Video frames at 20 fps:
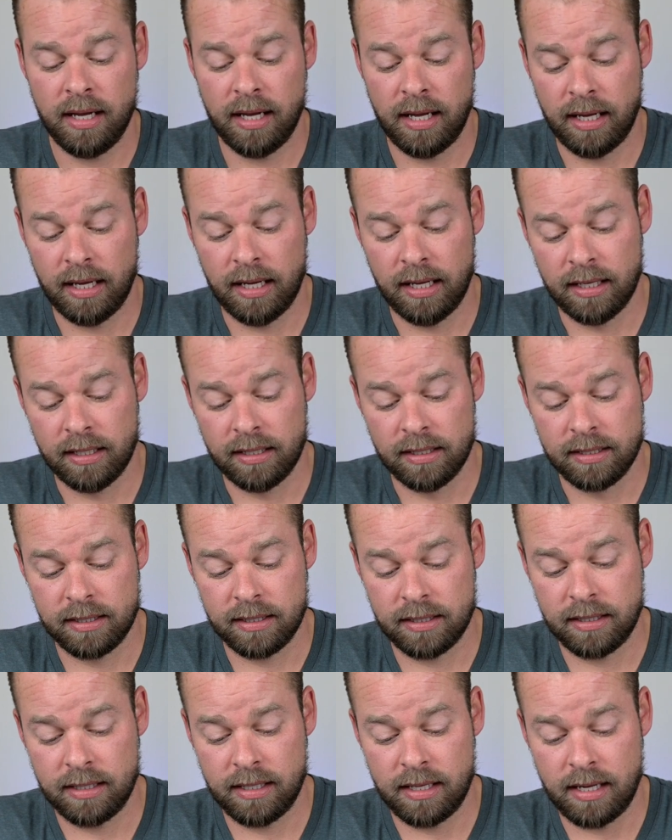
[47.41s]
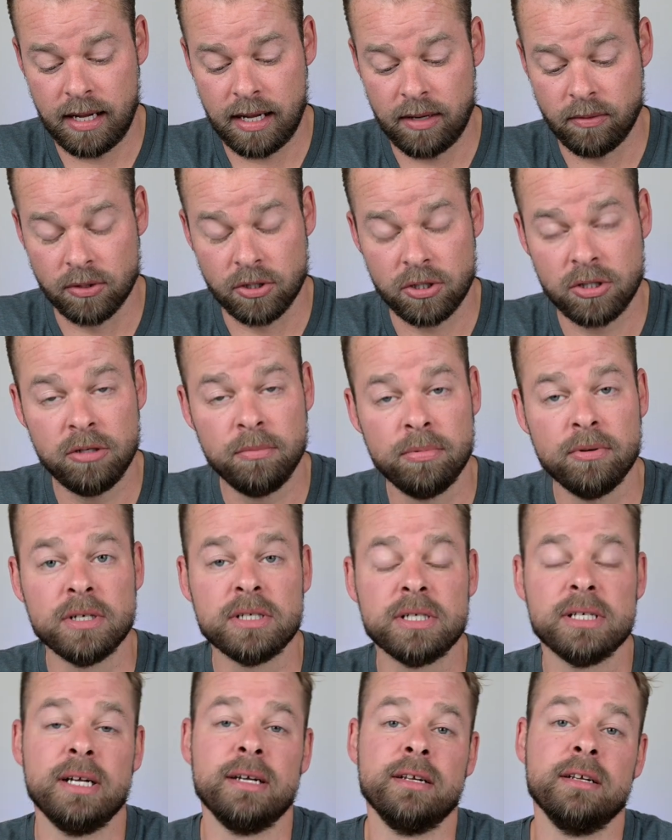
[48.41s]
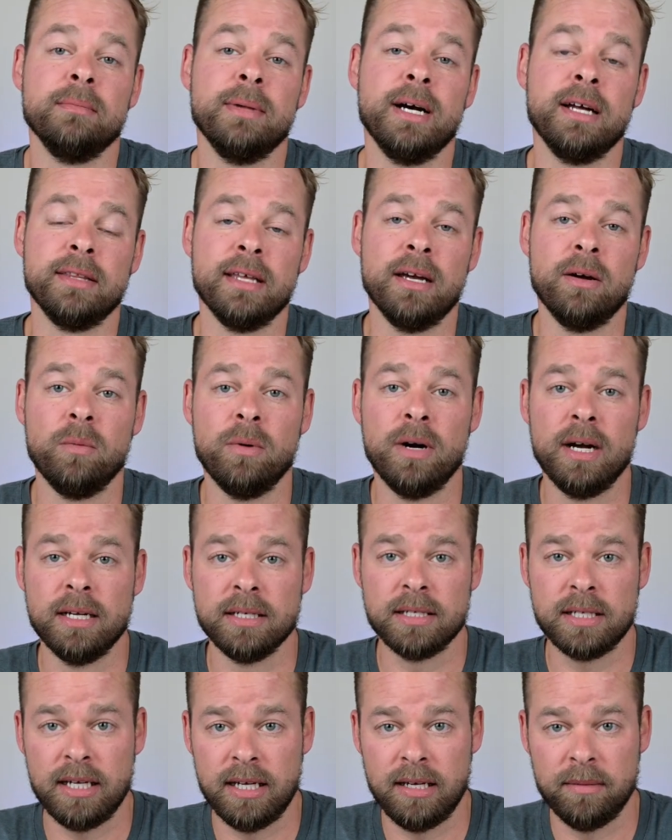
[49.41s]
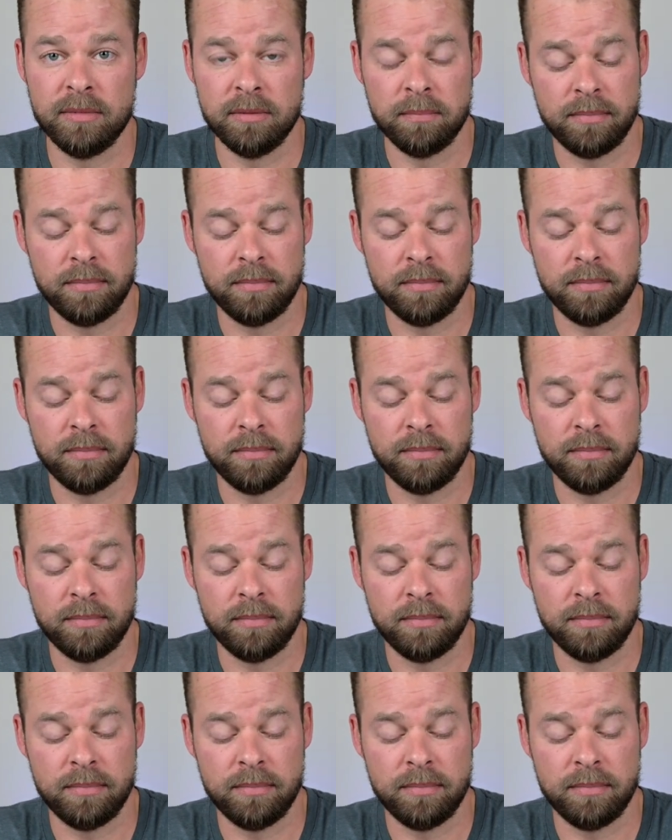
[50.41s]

And I was super excited about that Wyze Cam.